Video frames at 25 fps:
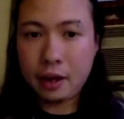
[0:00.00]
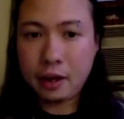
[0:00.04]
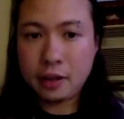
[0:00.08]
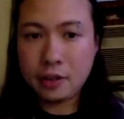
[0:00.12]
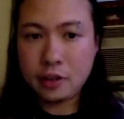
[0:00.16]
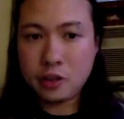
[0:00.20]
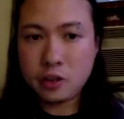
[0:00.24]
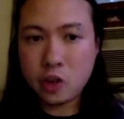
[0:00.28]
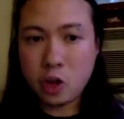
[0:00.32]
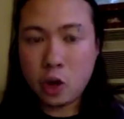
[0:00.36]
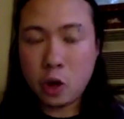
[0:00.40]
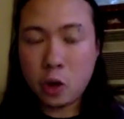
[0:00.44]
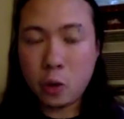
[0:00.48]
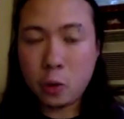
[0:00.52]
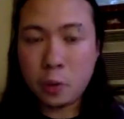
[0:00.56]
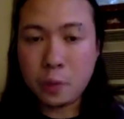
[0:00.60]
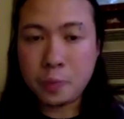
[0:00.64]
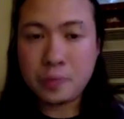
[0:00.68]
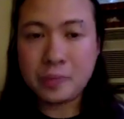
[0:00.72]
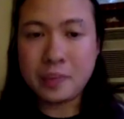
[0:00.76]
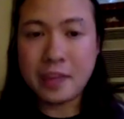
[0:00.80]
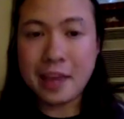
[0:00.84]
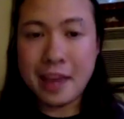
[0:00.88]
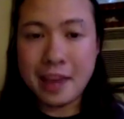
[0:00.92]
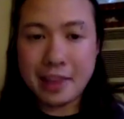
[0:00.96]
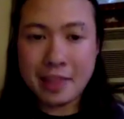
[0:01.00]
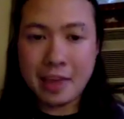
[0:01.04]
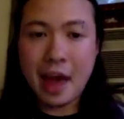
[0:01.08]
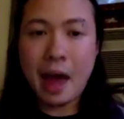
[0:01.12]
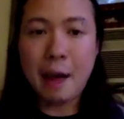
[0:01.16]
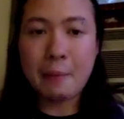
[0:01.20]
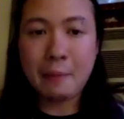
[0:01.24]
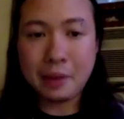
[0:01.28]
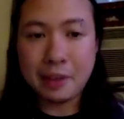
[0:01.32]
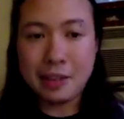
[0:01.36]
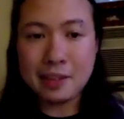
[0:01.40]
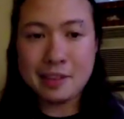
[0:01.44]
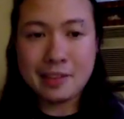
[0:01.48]
So take
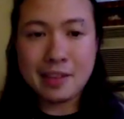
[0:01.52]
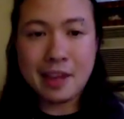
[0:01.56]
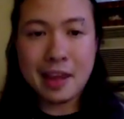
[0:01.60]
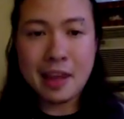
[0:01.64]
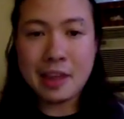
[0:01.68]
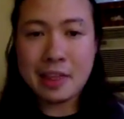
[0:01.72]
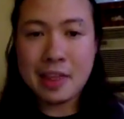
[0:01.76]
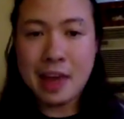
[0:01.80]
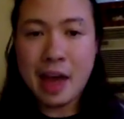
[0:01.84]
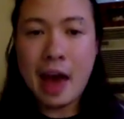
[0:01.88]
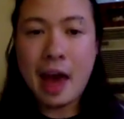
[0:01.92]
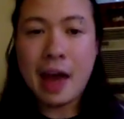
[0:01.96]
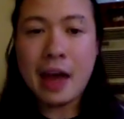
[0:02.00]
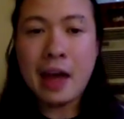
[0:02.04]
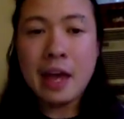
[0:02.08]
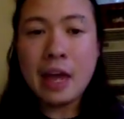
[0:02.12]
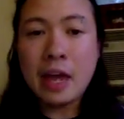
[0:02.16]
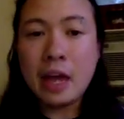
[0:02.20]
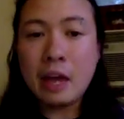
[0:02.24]
that, please take that.